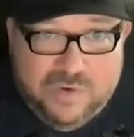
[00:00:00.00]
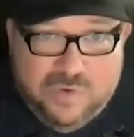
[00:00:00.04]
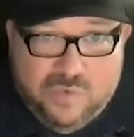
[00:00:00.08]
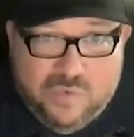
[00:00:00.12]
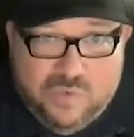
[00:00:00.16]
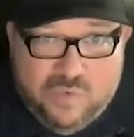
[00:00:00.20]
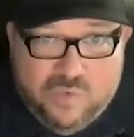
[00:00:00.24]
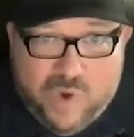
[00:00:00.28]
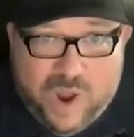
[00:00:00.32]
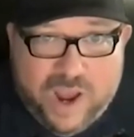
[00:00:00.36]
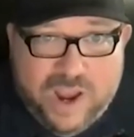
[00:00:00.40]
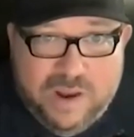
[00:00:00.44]

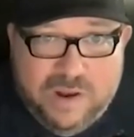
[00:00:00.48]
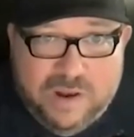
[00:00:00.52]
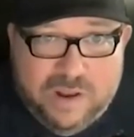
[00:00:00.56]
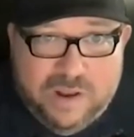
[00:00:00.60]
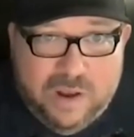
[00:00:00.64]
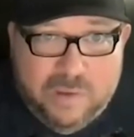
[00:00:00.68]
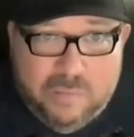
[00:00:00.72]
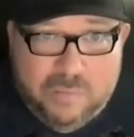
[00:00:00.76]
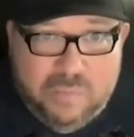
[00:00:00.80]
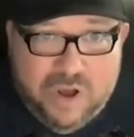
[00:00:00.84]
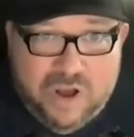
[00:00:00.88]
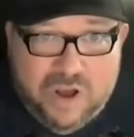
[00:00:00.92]
right
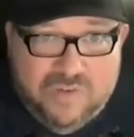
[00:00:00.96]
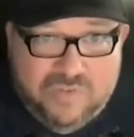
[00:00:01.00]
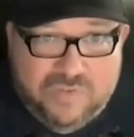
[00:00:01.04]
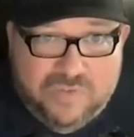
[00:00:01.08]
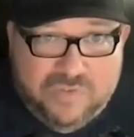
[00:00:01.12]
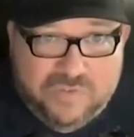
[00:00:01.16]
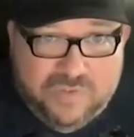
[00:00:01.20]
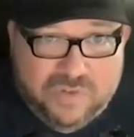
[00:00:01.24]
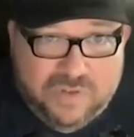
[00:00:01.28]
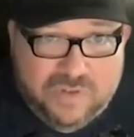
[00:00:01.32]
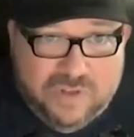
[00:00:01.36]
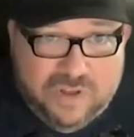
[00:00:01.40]

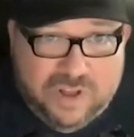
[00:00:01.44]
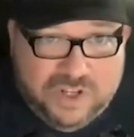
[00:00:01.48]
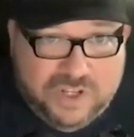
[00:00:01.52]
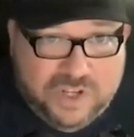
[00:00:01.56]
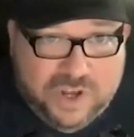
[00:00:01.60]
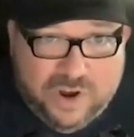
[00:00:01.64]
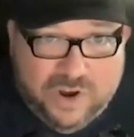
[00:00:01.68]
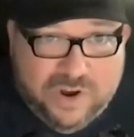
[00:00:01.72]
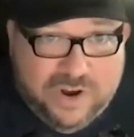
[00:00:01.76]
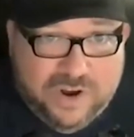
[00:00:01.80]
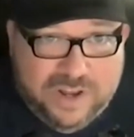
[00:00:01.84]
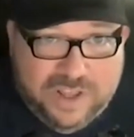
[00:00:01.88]
above
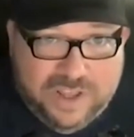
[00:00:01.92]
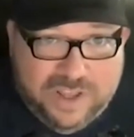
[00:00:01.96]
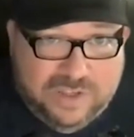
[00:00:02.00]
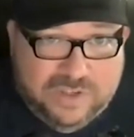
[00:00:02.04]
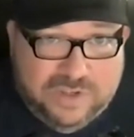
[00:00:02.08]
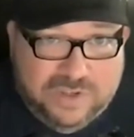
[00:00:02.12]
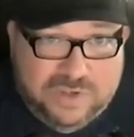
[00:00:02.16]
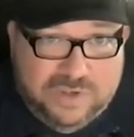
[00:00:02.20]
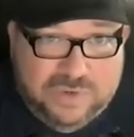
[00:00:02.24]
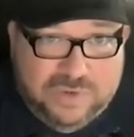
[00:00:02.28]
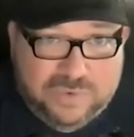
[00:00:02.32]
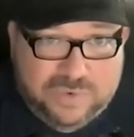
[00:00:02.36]

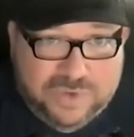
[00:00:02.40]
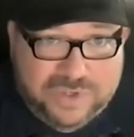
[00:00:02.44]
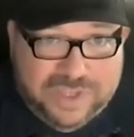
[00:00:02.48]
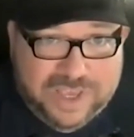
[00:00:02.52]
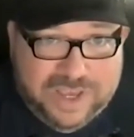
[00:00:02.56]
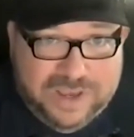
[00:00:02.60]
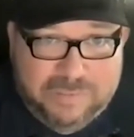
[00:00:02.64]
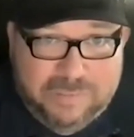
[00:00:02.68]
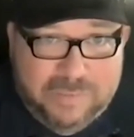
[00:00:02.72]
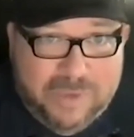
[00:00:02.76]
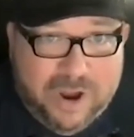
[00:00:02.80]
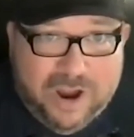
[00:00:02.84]
attorneys was
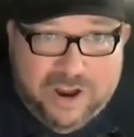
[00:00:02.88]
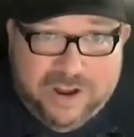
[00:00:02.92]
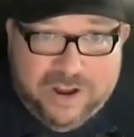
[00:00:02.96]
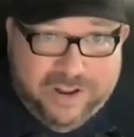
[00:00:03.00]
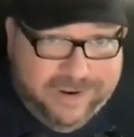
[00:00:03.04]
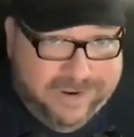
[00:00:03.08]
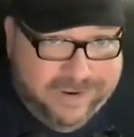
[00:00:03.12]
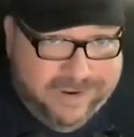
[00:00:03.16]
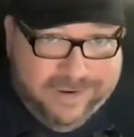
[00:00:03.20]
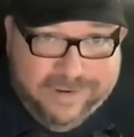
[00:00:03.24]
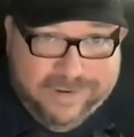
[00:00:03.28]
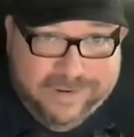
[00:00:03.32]
like
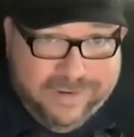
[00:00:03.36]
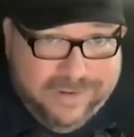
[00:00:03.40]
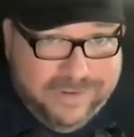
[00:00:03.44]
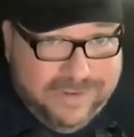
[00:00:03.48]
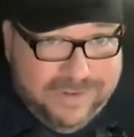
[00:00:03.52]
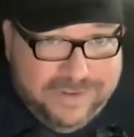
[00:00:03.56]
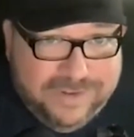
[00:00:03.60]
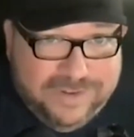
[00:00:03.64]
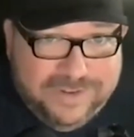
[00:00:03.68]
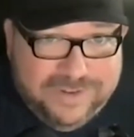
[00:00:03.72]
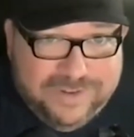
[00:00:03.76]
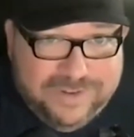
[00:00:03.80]
marketer
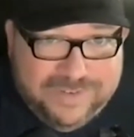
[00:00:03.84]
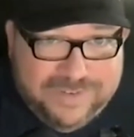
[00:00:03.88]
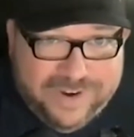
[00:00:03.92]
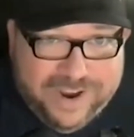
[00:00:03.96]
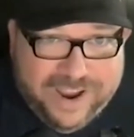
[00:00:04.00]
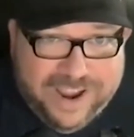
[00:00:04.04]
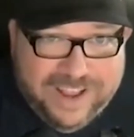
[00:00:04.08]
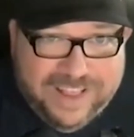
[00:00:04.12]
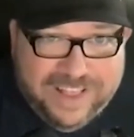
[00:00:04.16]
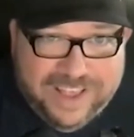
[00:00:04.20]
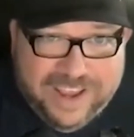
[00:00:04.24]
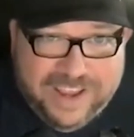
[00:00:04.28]

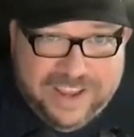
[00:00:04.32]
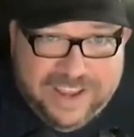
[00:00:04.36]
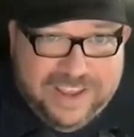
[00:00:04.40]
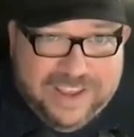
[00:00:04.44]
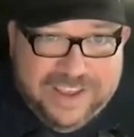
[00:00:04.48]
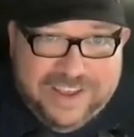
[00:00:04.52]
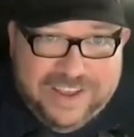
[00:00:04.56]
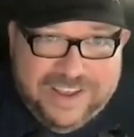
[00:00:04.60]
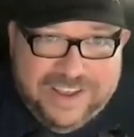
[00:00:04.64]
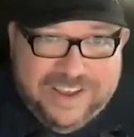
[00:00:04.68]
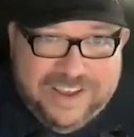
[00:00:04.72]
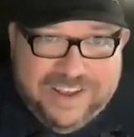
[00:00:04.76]
right like
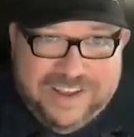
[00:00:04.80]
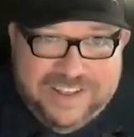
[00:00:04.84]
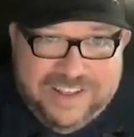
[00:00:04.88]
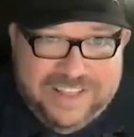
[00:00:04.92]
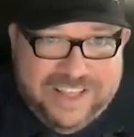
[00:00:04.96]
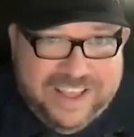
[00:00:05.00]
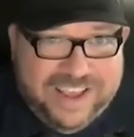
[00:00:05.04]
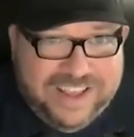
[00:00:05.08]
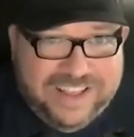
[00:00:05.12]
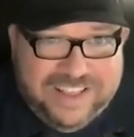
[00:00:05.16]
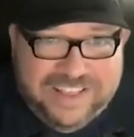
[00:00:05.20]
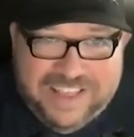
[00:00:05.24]

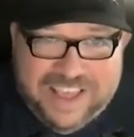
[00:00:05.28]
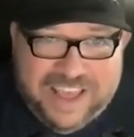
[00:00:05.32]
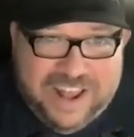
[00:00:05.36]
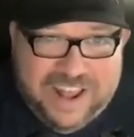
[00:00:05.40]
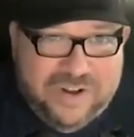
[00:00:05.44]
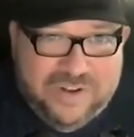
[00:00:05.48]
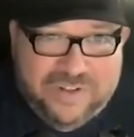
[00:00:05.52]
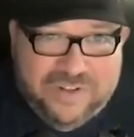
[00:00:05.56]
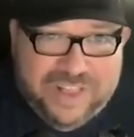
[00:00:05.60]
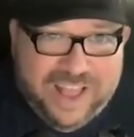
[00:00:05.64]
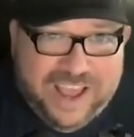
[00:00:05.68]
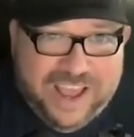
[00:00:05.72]
like they
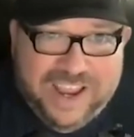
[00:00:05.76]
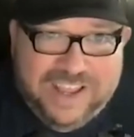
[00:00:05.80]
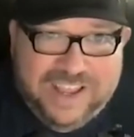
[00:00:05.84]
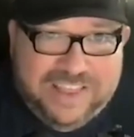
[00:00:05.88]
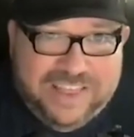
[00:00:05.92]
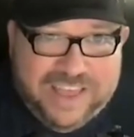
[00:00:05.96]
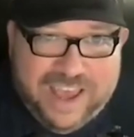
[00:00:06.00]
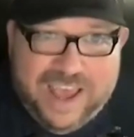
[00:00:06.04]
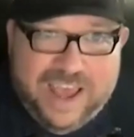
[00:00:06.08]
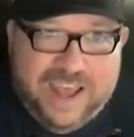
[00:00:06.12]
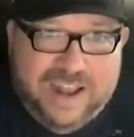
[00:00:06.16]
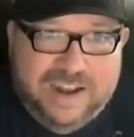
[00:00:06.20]
don't like
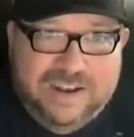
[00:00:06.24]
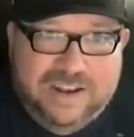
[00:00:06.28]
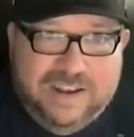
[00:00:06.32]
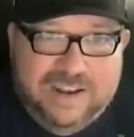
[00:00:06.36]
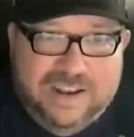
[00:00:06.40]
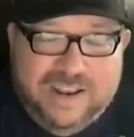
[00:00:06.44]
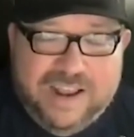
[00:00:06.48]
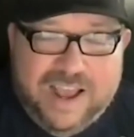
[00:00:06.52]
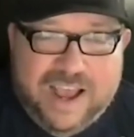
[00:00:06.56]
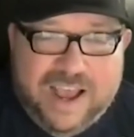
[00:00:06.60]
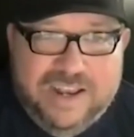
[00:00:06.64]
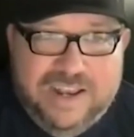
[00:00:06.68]
that
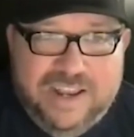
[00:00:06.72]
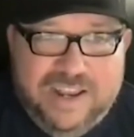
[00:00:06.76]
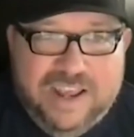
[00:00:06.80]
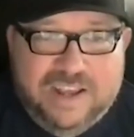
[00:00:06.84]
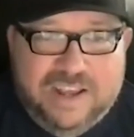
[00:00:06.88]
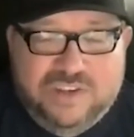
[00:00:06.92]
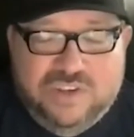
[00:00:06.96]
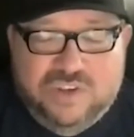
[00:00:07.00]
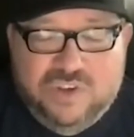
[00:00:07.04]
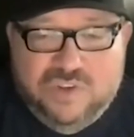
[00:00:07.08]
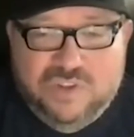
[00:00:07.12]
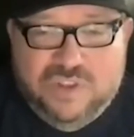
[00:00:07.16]
idea
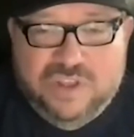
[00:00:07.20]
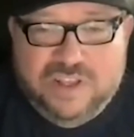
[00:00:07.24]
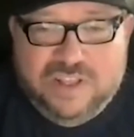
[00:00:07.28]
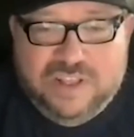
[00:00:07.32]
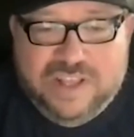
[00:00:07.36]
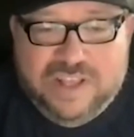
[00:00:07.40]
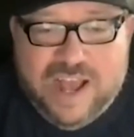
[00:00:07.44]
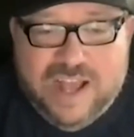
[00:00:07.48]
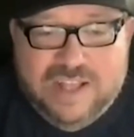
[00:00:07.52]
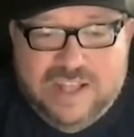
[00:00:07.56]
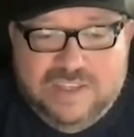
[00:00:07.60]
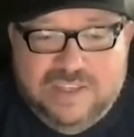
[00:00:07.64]
so the
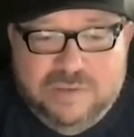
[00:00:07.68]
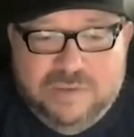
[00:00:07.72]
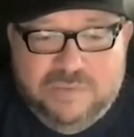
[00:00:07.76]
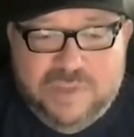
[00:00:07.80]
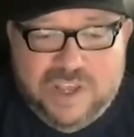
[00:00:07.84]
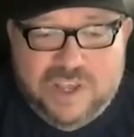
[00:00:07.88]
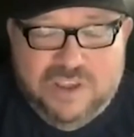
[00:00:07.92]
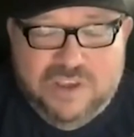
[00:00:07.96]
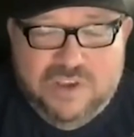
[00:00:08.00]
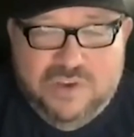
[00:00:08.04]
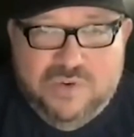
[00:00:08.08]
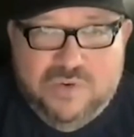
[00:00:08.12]
concept
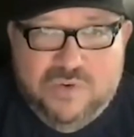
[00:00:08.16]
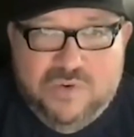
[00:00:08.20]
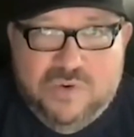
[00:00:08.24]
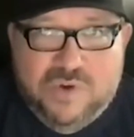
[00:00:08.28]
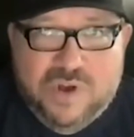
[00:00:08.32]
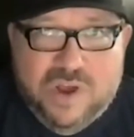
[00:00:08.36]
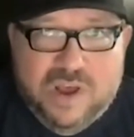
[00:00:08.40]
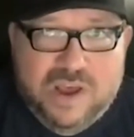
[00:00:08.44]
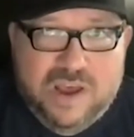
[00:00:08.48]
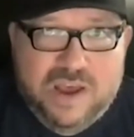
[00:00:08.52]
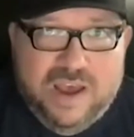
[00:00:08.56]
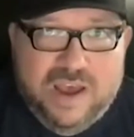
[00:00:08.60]
that you
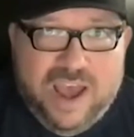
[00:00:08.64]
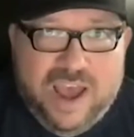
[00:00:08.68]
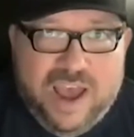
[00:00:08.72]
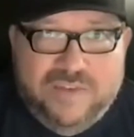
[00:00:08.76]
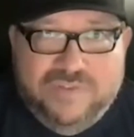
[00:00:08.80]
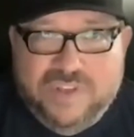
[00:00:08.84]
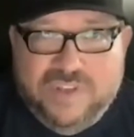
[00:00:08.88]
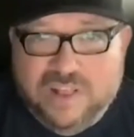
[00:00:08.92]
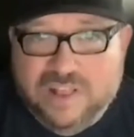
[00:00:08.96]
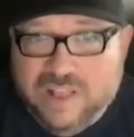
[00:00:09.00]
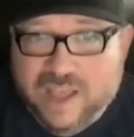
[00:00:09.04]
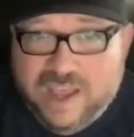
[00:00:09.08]

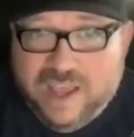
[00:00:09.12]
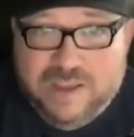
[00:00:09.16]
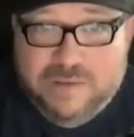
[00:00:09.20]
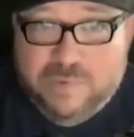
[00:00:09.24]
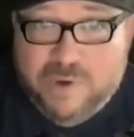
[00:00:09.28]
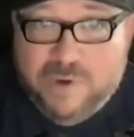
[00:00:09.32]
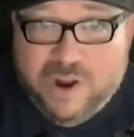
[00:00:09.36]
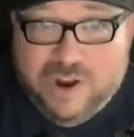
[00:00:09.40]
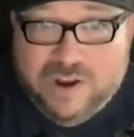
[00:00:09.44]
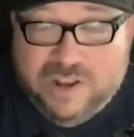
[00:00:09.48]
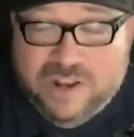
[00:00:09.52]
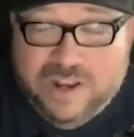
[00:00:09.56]
have to like
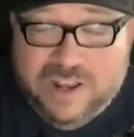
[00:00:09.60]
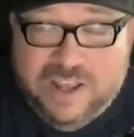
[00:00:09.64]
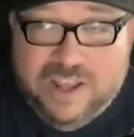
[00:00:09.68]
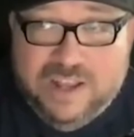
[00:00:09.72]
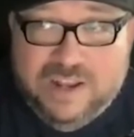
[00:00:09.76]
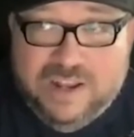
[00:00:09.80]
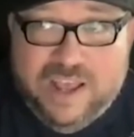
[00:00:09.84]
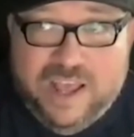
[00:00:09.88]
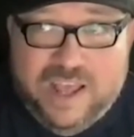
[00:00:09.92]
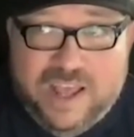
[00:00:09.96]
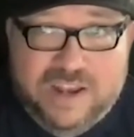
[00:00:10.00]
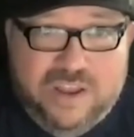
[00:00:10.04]

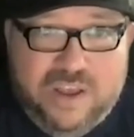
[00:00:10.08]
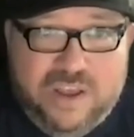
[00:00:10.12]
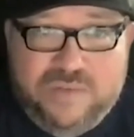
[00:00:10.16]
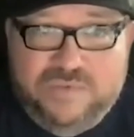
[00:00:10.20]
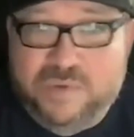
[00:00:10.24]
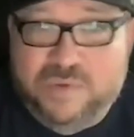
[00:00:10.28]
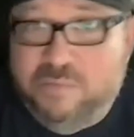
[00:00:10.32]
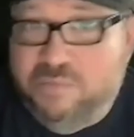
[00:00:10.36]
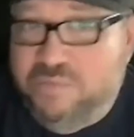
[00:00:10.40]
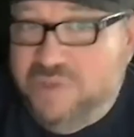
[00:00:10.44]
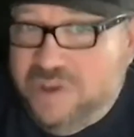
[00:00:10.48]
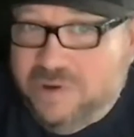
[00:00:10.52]
marketing and you have
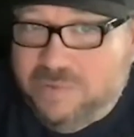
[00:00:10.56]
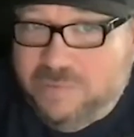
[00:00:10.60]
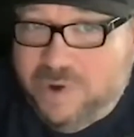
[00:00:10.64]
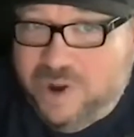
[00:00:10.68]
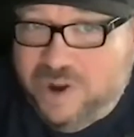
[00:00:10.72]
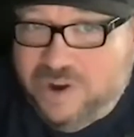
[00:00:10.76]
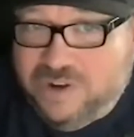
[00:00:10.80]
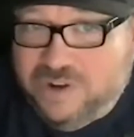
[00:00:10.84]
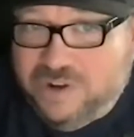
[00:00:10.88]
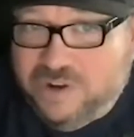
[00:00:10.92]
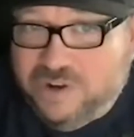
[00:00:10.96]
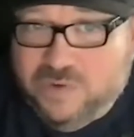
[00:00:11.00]
to be a
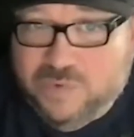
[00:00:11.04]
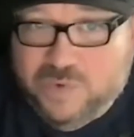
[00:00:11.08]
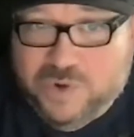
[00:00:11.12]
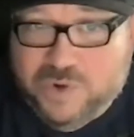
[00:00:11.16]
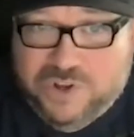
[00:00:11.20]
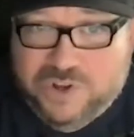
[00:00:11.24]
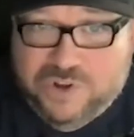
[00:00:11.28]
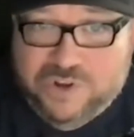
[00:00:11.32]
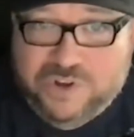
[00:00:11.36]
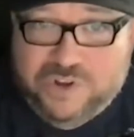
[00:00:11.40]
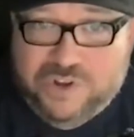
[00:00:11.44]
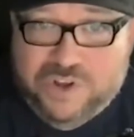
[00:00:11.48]
marketer when
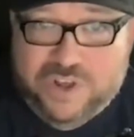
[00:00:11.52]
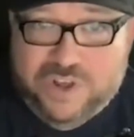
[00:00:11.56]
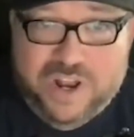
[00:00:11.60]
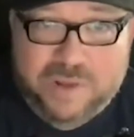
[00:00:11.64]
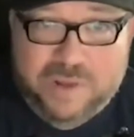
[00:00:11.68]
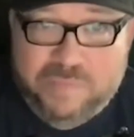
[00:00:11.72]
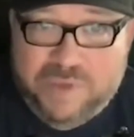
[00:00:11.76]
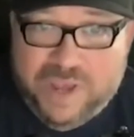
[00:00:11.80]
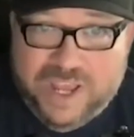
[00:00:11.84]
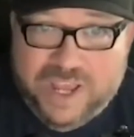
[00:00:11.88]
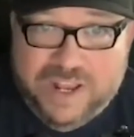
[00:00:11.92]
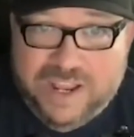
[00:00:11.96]
you're good
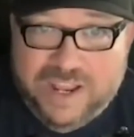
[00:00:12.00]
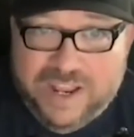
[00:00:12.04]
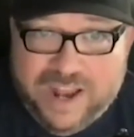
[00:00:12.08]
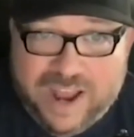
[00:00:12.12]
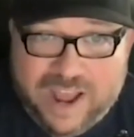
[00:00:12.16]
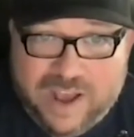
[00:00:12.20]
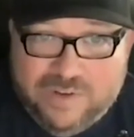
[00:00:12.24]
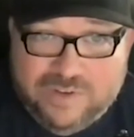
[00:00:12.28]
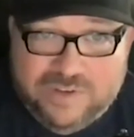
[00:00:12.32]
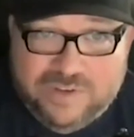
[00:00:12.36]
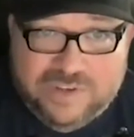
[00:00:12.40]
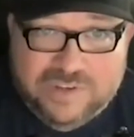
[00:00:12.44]
at painting
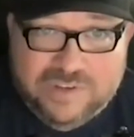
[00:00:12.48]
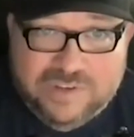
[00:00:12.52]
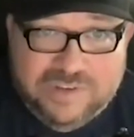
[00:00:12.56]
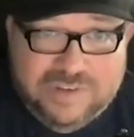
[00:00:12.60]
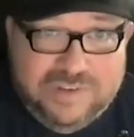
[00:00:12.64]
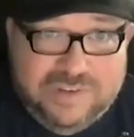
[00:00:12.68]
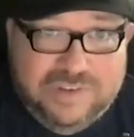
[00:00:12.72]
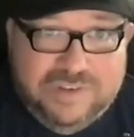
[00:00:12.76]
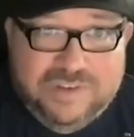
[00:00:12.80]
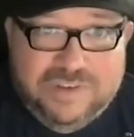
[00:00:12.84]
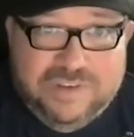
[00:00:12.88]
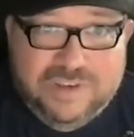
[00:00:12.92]

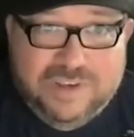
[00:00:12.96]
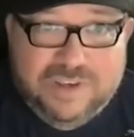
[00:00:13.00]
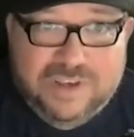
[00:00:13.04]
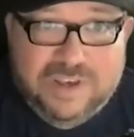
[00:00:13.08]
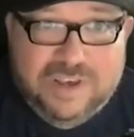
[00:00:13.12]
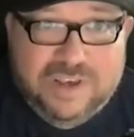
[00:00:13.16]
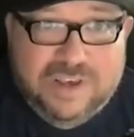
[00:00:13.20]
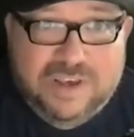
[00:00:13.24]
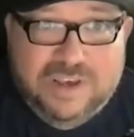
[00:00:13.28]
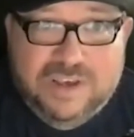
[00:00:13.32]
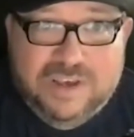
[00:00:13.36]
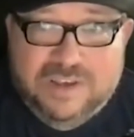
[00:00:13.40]
houses
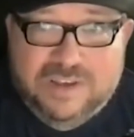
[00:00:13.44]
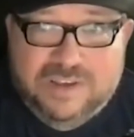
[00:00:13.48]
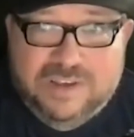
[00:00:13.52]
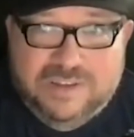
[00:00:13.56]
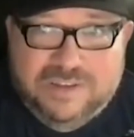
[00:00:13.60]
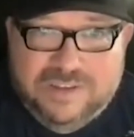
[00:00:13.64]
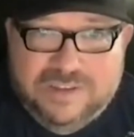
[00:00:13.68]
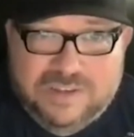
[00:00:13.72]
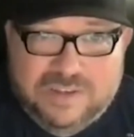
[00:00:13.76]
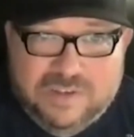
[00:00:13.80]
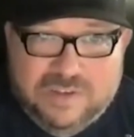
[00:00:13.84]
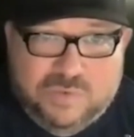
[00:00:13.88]

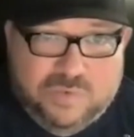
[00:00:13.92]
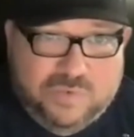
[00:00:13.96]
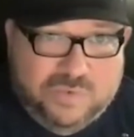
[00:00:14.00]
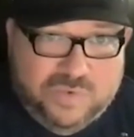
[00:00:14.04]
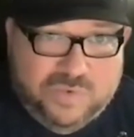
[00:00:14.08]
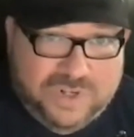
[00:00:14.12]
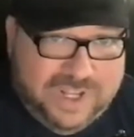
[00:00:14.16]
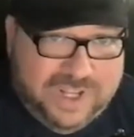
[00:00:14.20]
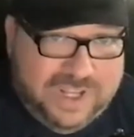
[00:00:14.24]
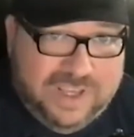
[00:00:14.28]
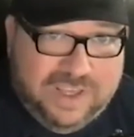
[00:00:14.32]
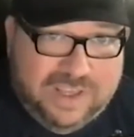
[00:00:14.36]
is
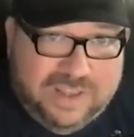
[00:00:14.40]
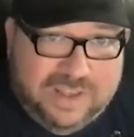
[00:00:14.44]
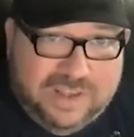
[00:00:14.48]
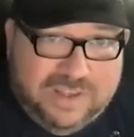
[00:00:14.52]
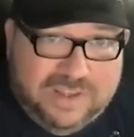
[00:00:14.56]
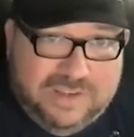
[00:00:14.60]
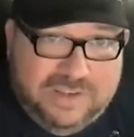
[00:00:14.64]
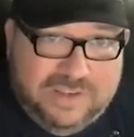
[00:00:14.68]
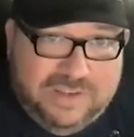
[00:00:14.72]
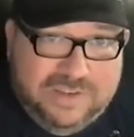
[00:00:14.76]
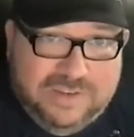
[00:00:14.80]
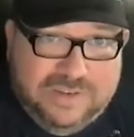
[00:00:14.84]

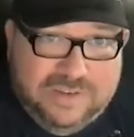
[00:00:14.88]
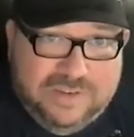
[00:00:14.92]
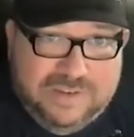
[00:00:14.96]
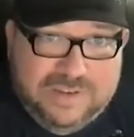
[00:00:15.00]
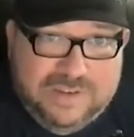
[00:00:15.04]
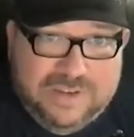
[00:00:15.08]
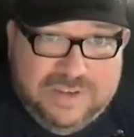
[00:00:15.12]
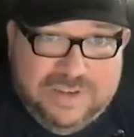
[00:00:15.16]
ridiculous.